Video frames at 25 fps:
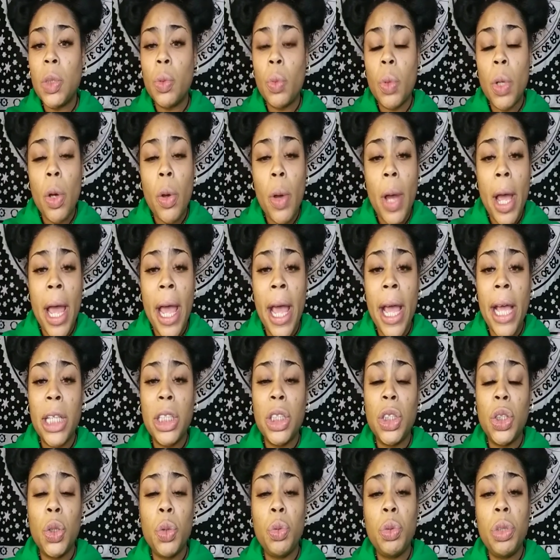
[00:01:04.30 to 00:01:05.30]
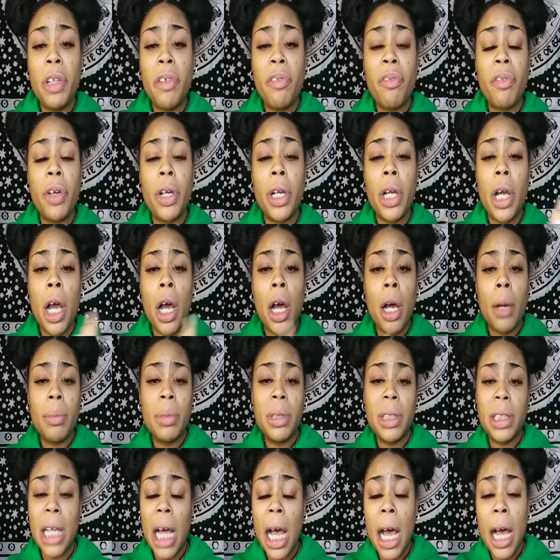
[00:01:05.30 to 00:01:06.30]
well as do different
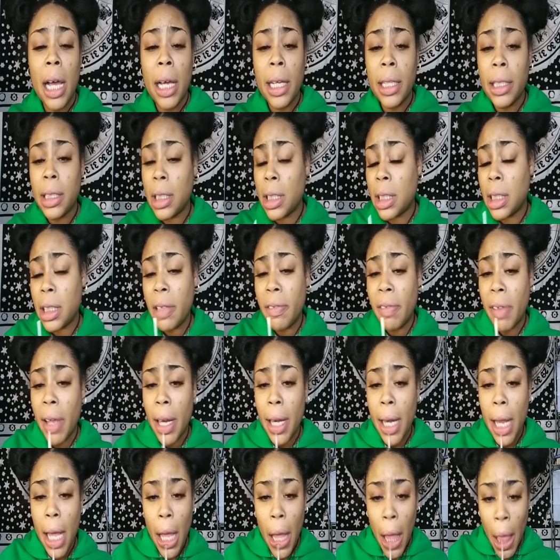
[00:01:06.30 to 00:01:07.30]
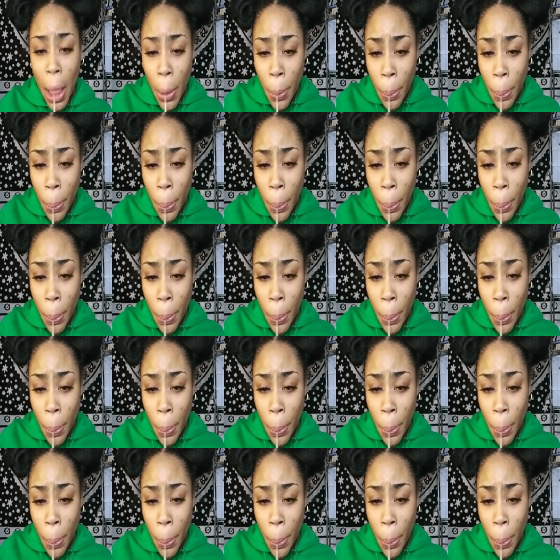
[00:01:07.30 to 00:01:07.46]
signs and stuff like that.